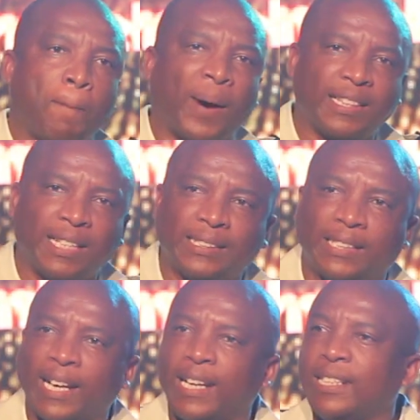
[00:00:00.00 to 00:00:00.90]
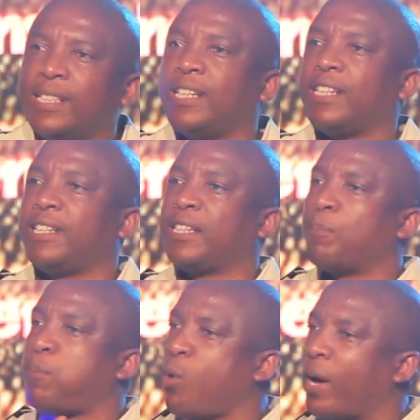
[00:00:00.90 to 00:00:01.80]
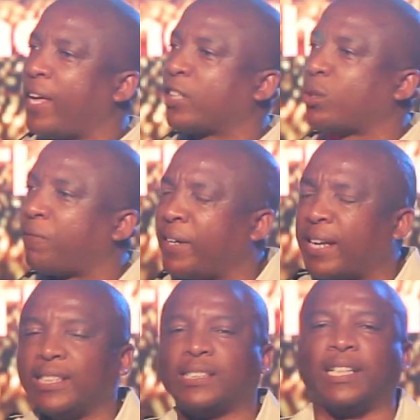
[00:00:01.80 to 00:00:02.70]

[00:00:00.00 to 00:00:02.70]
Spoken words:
But the day the poor ex-offender is